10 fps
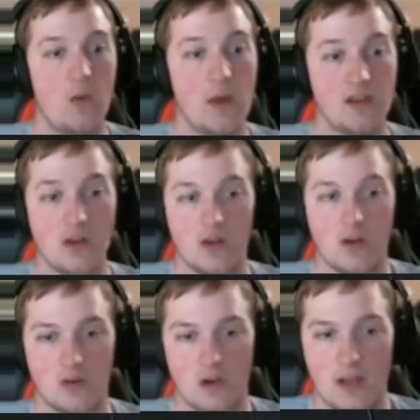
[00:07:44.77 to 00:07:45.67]
wait, no no
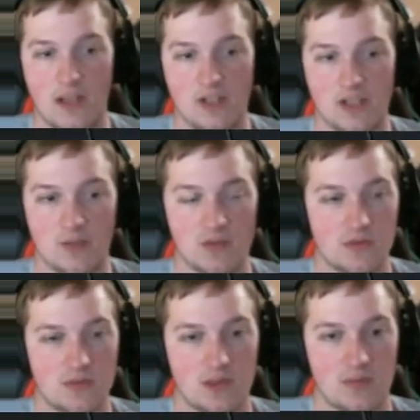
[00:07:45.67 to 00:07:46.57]
no. Go ahead and jump
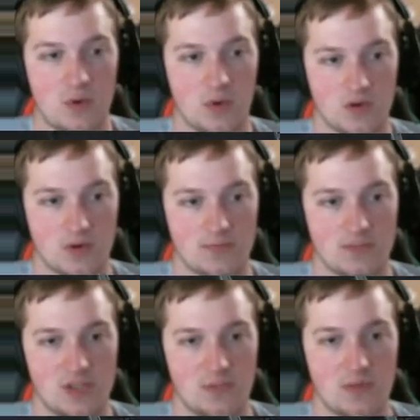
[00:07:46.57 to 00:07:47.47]
through the portal.
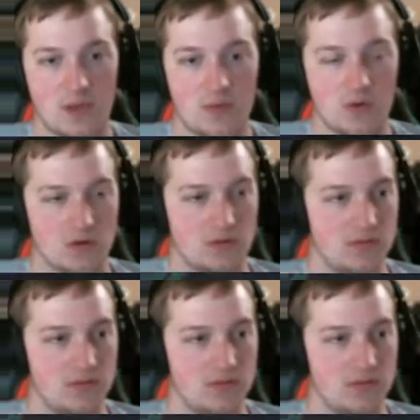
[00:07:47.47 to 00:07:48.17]
Jump through my portal.